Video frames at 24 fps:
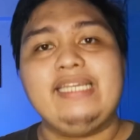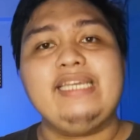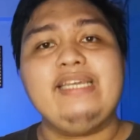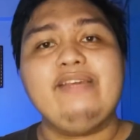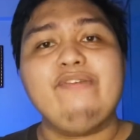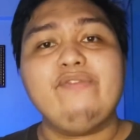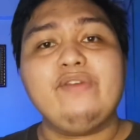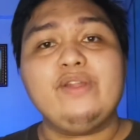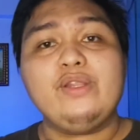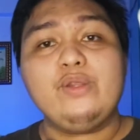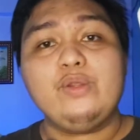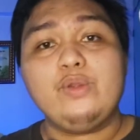
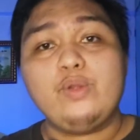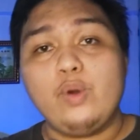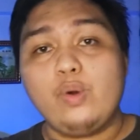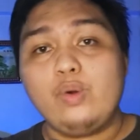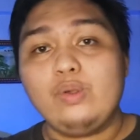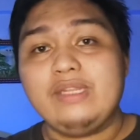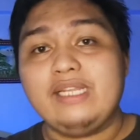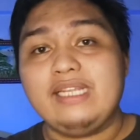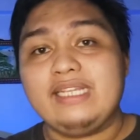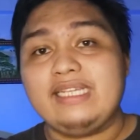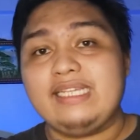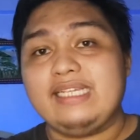Even
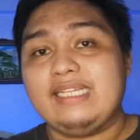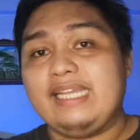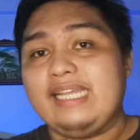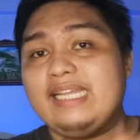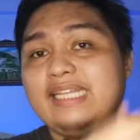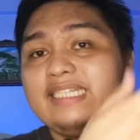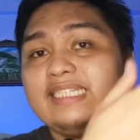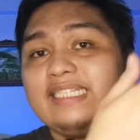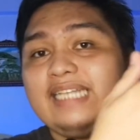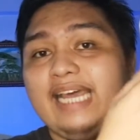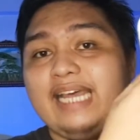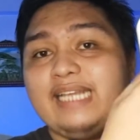though the
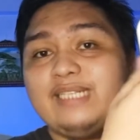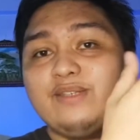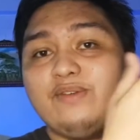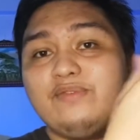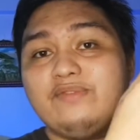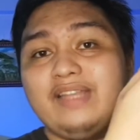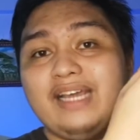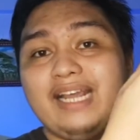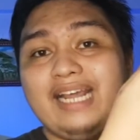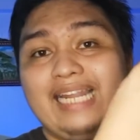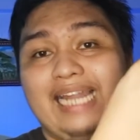insides of